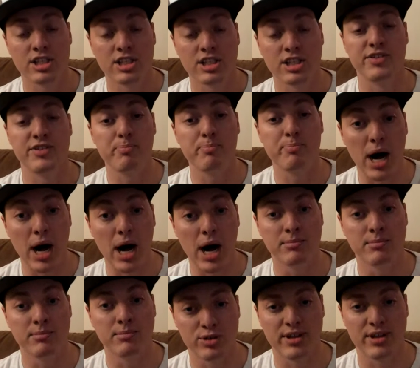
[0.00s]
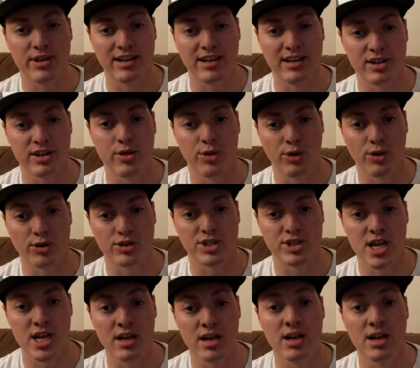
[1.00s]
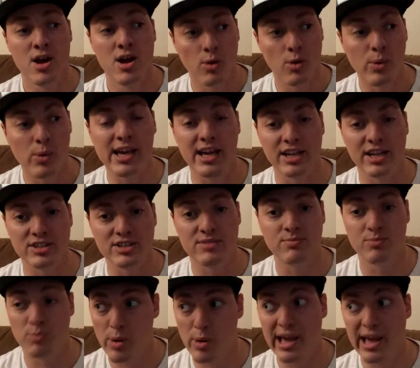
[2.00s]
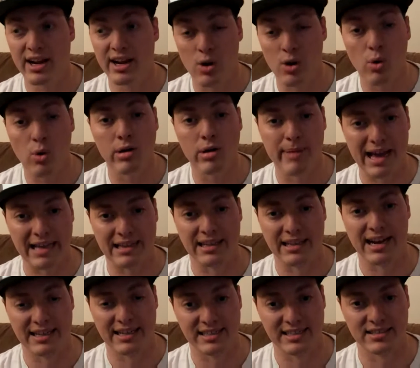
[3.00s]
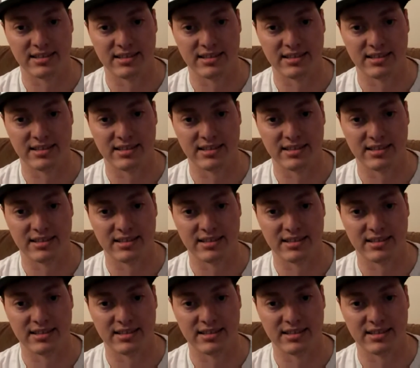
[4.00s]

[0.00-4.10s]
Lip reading: Because if he bombs 2013, we get a quarterback the next